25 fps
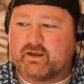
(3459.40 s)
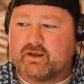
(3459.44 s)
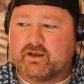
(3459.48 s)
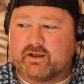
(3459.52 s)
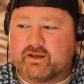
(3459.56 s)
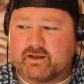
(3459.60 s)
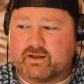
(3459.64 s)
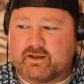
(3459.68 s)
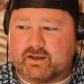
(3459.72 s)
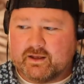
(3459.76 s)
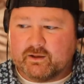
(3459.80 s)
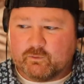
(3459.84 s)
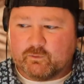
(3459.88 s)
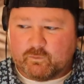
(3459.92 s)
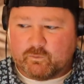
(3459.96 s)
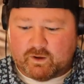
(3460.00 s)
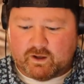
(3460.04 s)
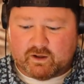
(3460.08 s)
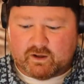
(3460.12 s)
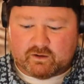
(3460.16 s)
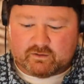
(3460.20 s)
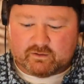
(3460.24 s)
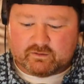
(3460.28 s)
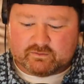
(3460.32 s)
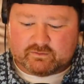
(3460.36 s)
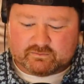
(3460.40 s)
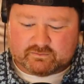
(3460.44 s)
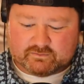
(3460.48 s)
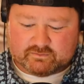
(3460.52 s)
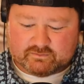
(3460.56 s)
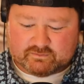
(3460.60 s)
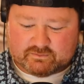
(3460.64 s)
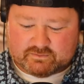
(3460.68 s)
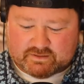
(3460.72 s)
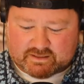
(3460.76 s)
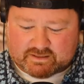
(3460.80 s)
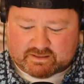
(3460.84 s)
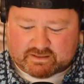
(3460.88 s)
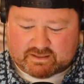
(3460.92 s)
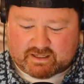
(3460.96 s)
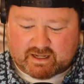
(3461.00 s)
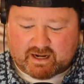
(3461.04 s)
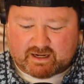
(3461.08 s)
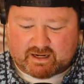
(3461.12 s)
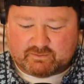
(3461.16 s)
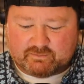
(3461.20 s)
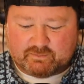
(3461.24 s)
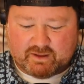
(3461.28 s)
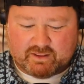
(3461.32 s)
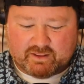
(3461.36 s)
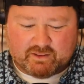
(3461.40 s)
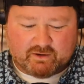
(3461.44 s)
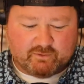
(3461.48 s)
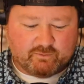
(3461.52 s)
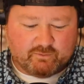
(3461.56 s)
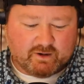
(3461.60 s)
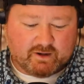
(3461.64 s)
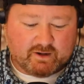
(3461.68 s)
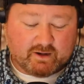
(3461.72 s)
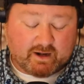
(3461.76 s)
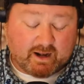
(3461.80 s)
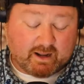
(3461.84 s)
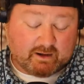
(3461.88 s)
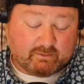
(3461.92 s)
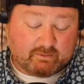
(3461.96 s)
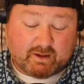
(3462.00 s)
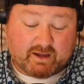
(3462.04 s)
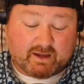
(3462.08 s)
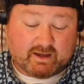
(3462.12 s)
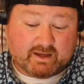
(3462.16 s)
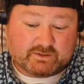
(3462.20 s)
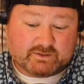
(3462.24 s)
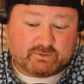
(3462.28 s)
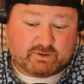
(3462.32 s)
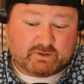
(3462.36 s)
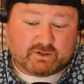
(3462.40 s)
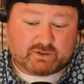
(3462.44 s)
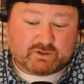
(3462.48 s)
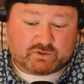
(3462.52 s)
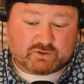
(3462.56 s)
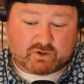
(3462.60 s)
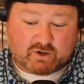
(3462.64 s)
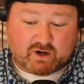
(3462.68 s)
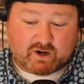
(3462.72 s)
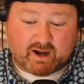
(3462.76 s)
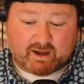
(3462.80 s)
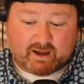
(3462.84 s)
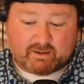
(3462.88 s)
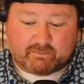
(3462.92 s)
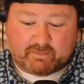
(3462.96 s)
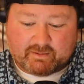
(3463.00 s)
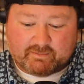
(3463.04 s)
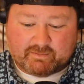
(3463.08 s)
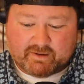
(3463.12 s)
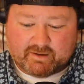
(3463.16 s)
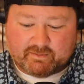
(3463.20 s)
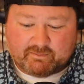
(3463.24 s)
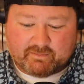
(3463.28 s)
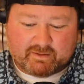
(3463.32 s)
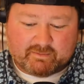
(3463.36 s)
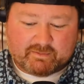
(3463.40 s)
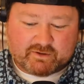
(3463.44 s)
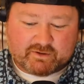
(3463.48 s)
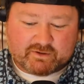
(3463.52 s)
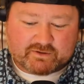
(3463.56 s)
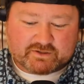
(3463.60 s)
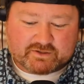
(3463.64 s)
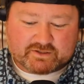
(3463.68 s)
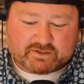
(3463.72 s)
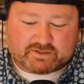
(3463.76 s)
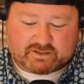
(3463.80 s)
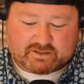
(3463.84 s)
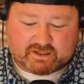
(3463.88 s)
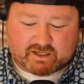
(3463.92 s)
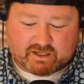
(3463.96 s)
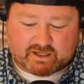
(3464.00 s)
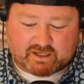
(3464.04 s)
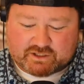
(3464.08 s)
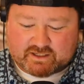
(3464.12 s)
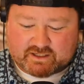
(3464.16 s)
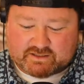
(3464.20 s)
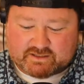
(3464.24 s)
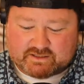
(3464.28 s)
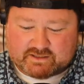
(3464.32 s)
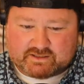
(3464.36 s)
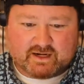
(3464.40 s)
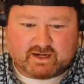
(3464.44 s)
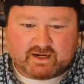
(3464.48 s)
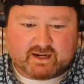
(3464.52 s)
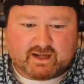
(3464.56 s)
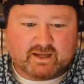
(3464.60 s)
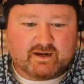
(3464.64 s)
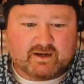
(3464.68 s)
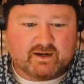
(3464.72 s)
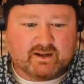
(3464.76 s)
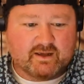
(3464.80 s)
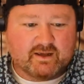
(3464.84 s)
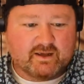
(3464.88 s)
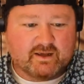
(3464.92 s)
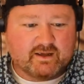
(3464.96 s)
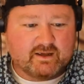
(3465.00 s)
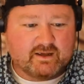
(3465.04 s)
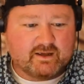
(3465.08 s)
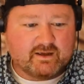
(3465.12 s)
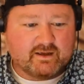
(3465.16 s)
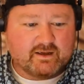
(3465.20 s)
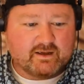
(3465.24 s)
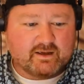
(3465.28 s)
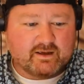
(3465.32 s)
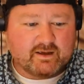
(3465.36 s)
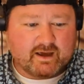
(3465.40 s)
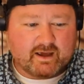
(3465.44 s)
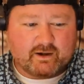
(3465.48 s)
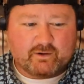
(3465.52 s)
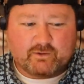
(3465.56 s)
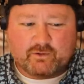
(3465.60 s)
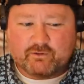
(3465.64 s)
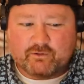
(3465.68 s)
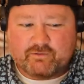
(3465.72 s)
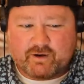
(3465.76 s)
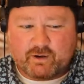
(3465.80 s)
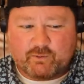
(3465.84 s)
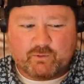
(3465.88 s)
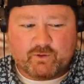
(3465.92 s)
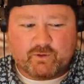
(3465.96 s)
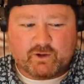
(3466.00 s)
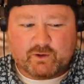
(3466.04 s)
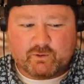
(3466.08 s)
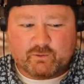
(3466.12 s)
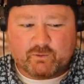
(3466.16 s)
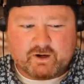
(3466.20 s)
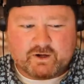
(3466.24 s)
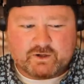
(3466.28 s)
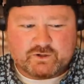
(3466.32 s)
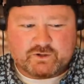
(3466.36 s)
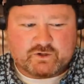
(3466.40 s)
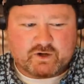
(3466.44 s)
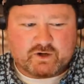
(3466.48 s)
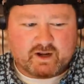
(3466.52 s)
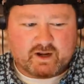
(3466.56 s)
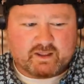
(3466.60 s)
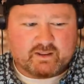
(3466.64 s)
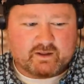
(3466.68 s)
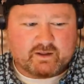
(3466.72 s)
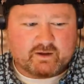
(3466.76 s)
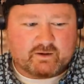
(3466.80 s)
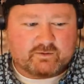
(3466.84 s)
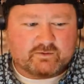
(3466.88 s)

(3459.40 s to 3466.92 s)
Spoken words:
It will disconnect me and then reconnect me. I guess we can try. Maybe there's a slight chance tonight. I don't know if I really want to try though.